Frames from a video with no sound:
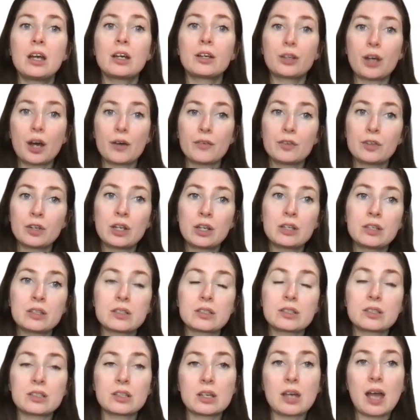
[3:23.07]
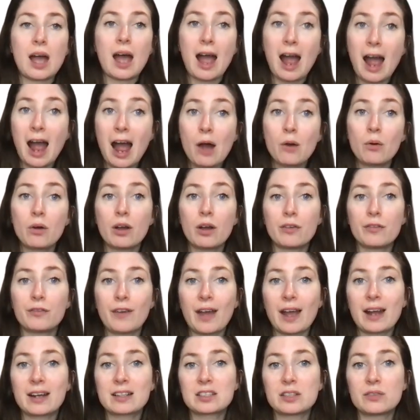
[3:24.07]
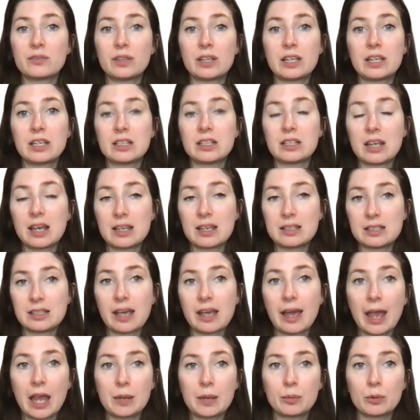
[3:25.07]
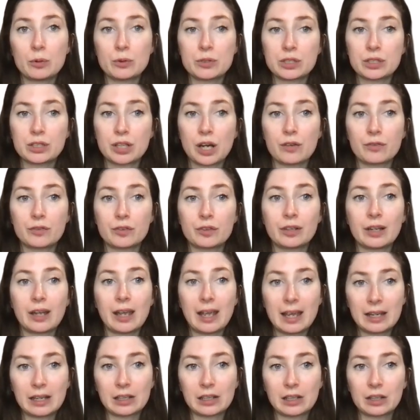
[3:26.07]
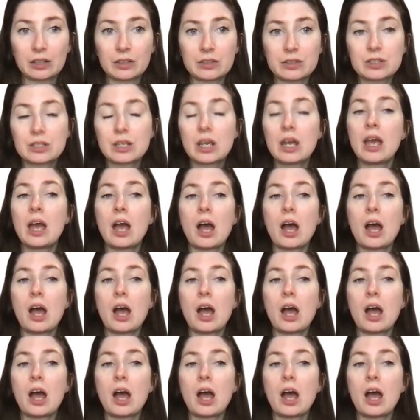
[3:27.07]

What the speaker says: Governance, how effectively is he able to govern England?